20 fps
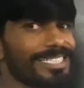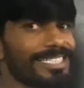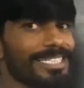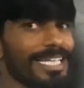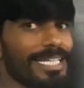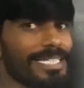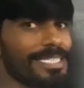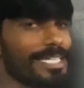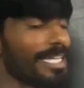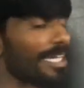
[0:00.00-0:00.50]

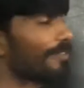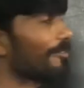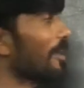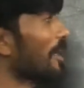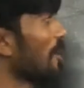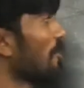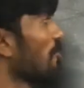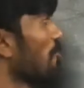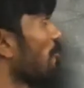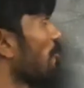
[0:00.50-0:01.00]
stationary
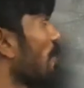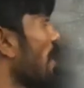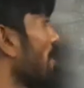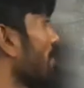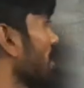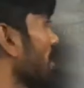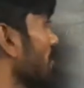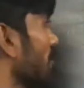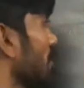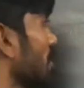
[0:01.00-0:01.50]
wave
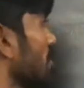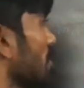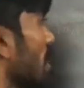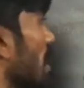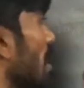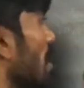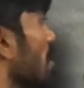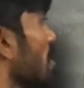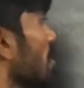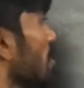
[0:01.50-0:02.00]
forming with the
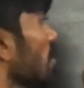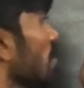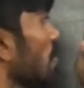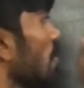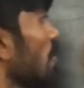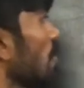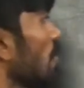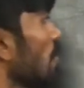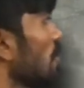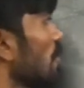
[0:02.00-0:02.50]

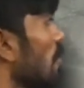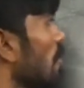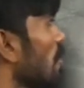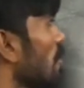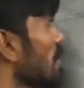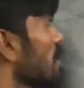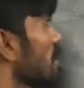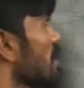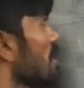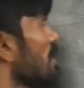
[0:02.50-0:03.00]
two
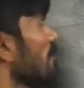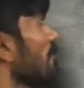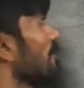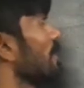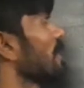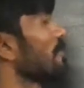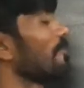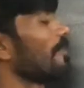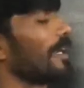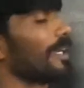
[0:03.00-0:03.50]
nodes
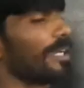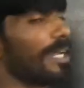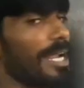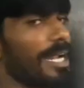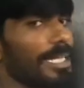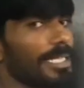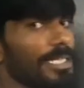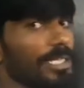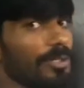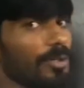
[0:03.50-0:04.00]
with one
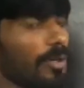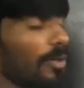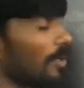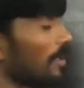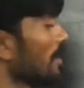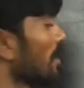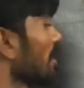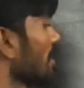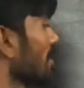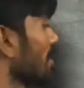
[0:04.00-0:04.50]

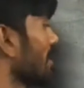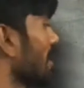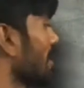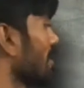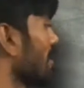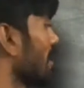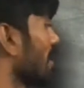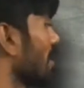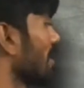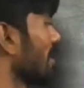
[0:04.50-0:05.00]
antinode, then
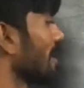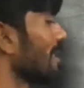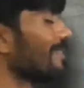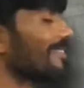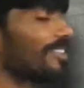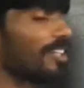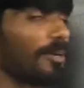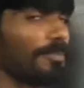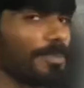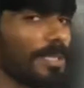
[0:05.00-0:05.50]
the
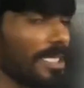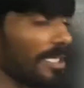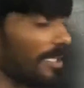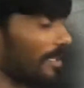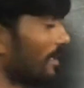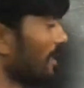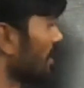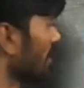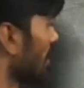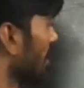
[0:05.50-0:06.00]
length of the
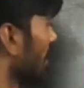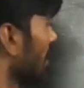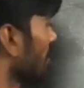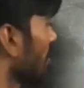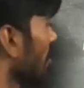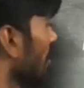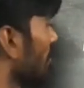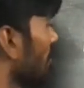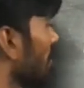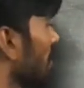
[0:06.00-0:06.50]

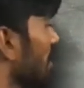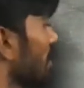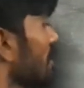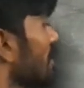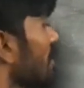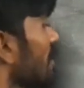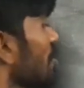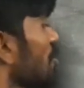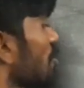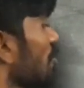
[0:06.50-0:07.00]

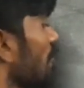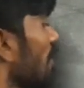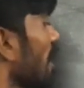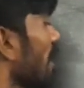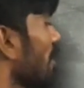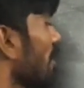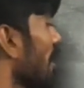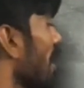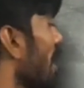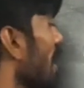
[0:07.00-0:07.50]
stretched
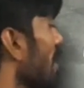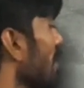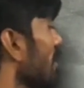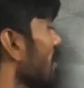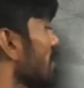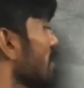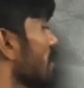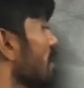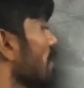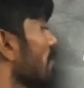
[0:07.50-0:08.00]
wire L
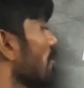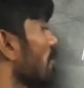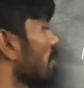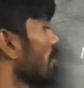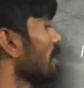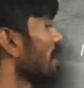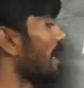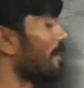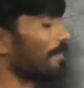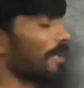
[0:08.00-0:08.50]
is equal to
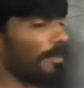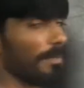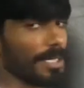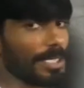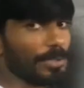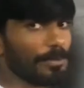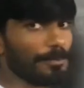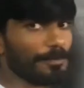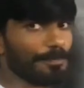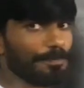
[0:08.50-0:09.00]
lambda by 2.
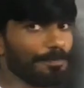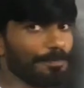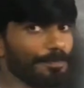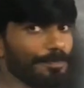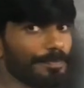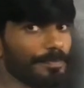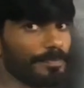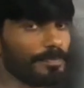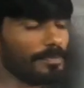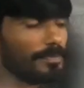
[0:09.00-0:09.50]

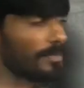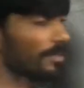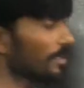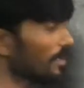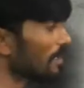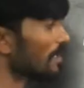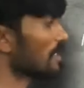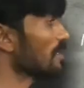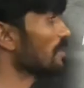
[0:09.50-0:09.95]
So